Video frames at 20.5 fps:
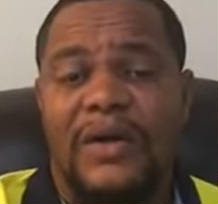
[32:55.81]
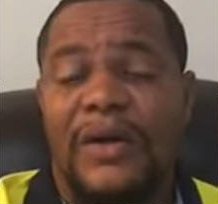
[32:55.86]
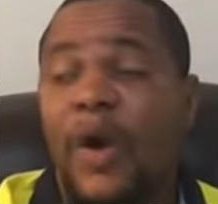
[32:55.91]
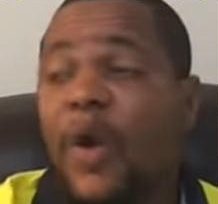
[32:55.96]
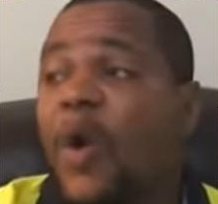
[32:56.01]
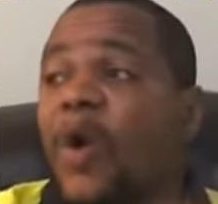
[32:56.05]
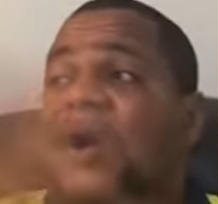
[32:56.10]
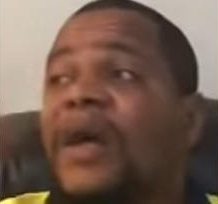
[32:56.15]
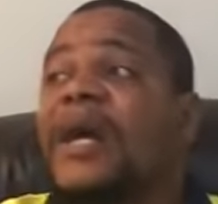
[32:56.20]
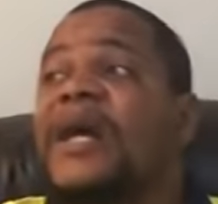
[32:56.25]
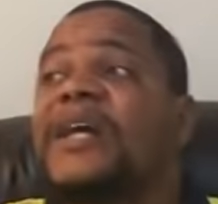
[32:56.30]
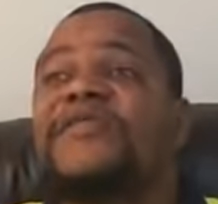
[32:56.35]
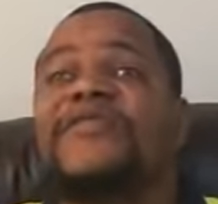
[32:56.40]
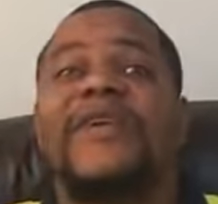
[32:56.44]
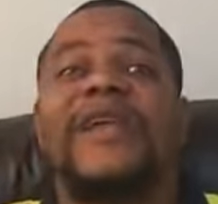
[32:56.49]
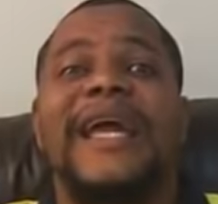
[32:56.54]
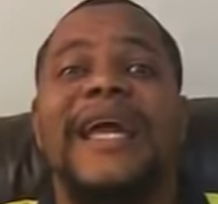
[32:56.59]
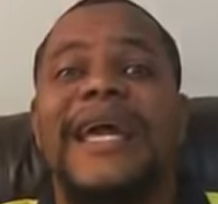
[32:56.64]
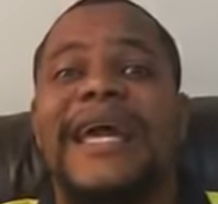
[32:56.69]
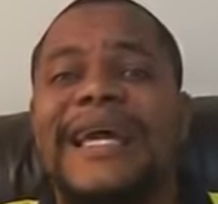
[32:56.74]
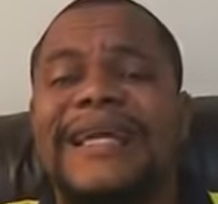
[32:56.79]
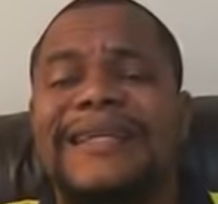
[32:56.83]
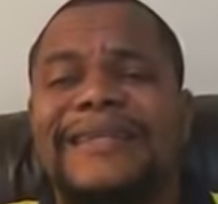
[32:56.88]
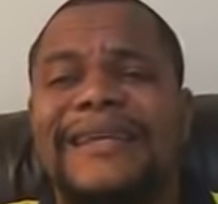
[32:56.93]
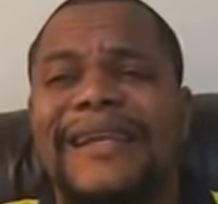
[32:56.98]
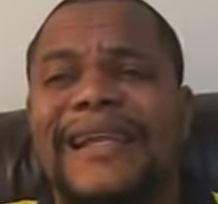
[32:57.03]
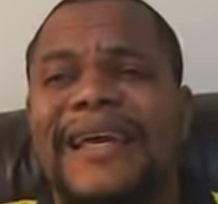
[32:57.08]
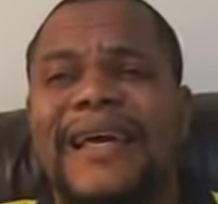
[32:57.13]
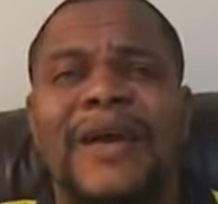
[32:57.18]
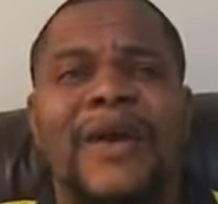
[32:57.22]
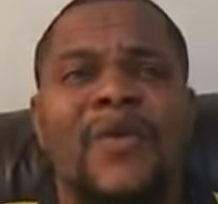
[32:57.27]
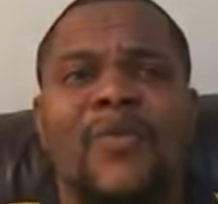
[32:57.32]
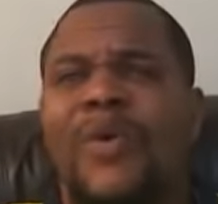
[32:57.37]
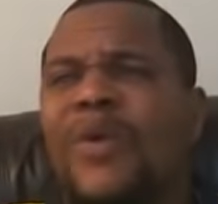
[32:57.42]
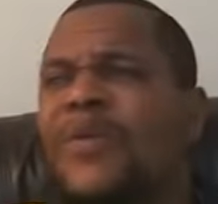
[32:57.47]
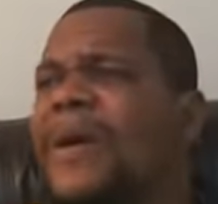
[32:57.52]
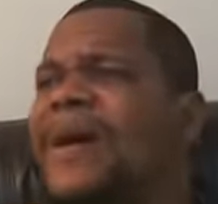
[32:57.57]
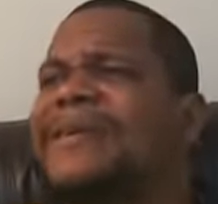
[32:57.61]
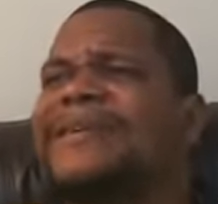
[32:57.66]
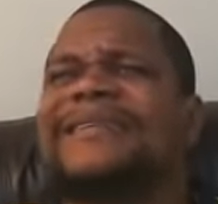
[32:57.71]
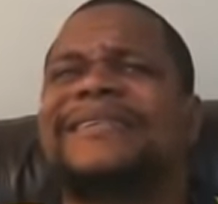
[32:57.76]
A whole country like Italy,
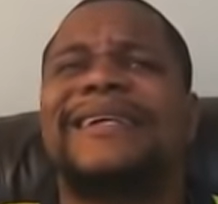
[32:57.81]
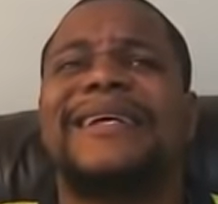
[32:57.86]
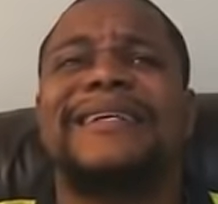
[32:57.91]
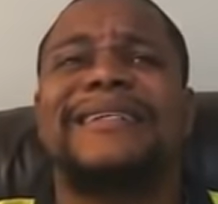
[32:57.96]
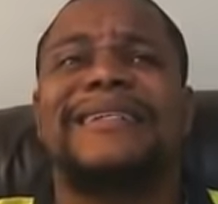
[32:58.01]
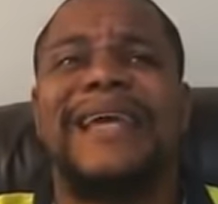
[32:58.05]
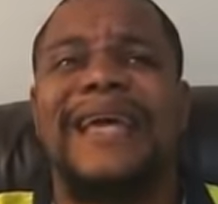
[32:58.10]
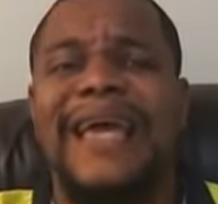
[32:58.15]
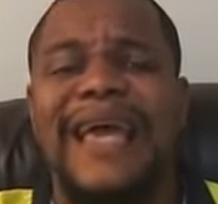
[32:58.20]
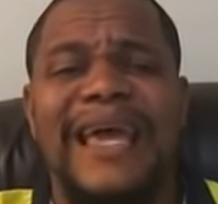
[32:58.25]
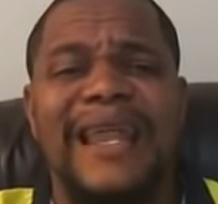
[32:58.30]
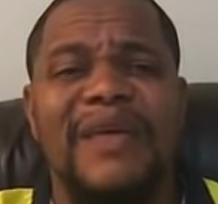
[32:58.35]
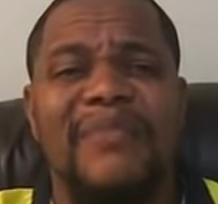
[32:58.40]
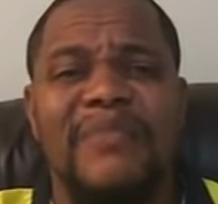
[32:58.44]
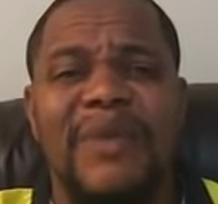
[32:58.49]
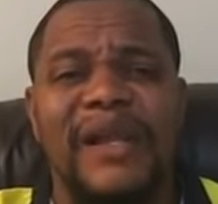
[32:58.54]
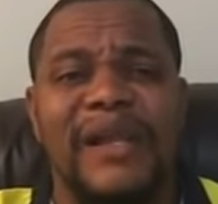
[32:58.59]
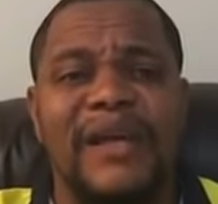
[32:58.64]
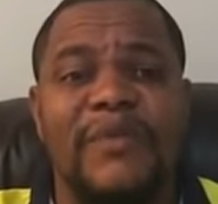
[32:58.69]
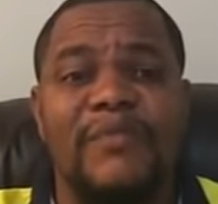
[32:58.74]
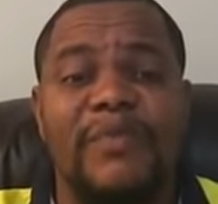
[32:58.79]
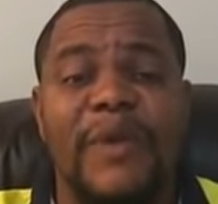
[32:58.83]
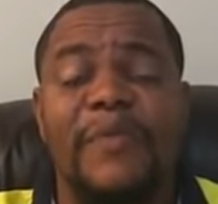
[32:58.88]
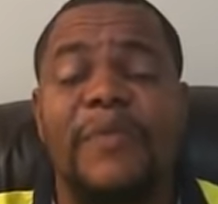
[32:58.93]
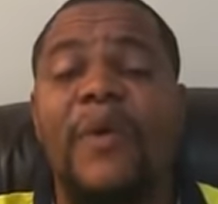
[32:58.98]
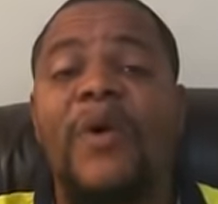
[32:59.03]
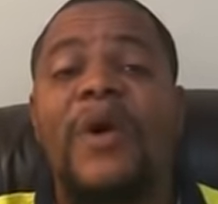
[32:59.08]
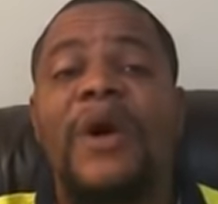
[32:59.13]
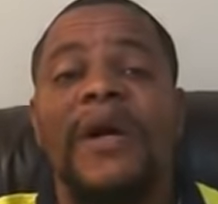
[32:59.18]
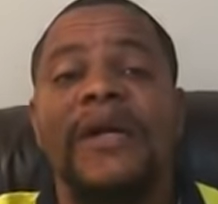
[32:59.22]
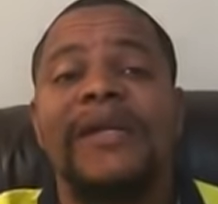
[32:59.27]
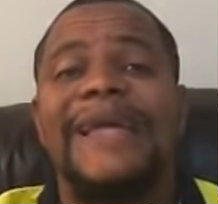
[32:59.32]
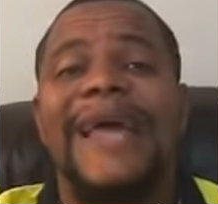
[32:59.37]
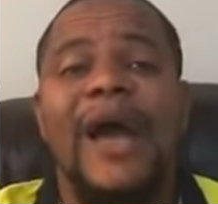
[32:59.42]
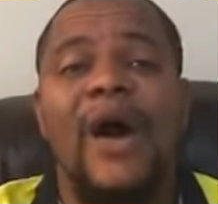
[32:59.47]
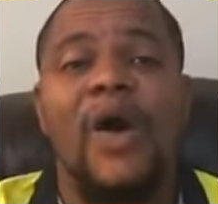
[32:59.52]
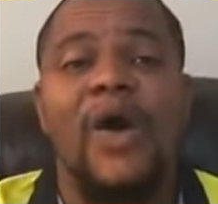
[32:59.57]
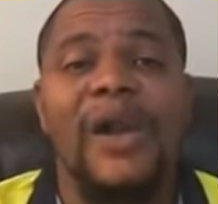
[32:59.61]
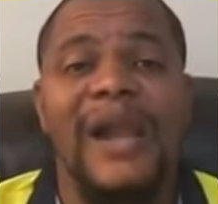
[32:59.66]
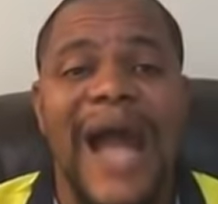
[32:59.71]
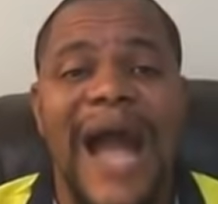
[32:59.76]
with 60, 80 million people,
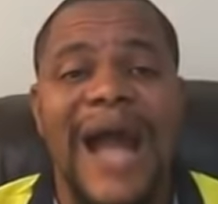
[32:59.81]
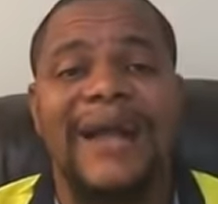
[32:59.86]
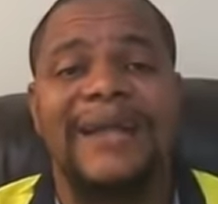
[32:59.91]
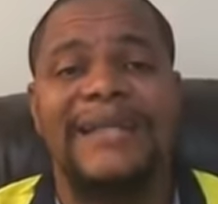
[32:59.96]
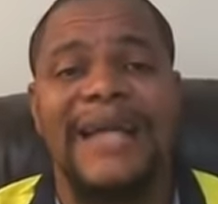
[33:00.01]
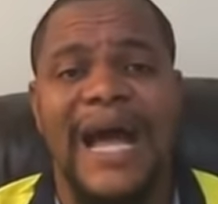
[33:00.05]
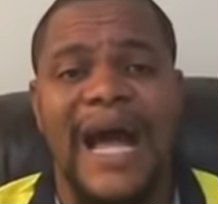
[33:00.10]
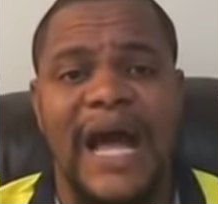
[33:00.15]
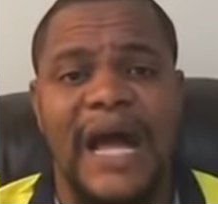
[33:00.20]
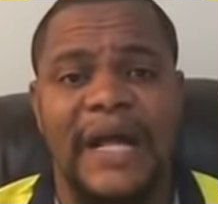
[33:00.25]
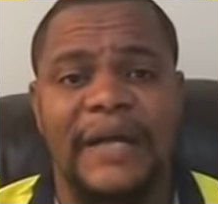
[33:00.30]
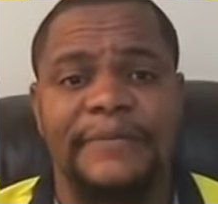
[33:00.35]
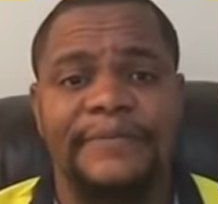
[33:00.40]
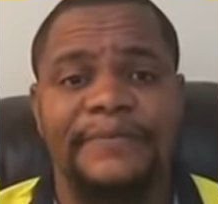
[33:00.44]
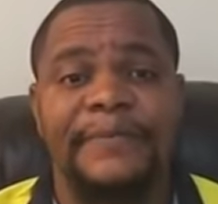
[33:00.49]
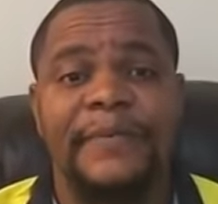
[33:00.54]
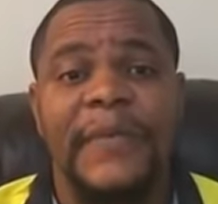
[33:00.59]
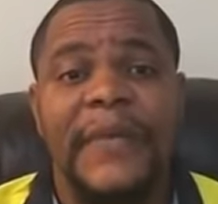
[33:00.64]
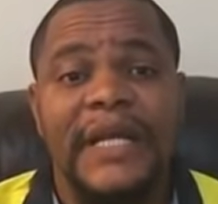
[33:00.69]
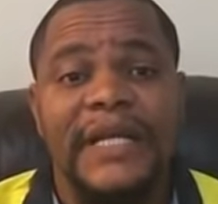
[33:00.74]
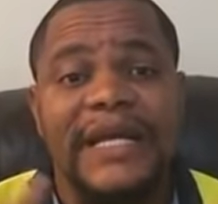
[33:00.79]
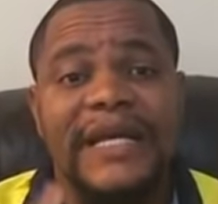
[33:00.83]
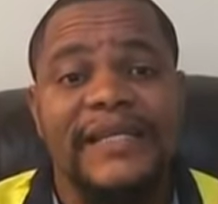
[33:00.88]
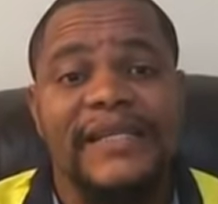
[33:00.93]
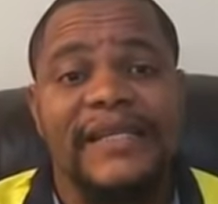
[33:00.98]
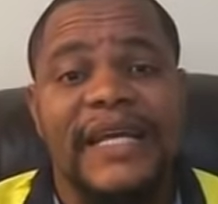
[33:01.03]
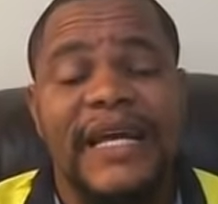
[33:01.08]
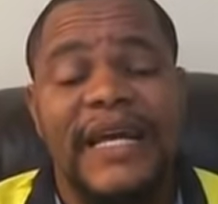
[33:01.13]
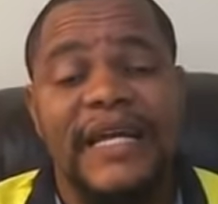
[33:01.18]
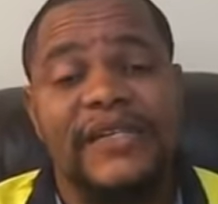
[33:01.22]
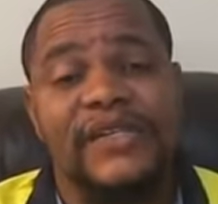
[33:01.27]
they are locked down. This thing